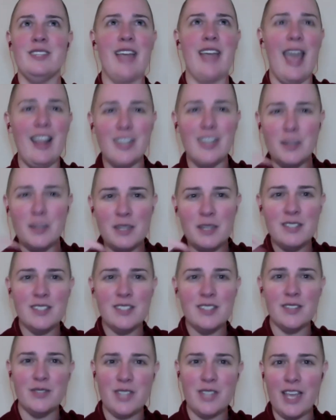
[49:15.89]
elements
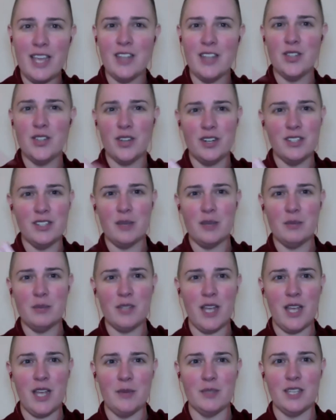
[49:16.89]
of Tantra are
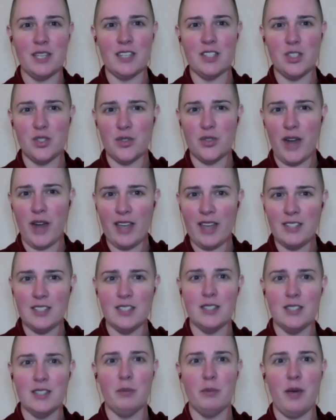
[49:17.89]
sometimes
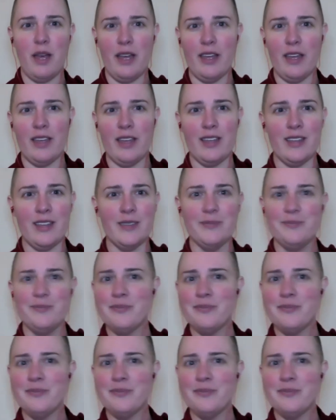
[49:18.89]
extracted by,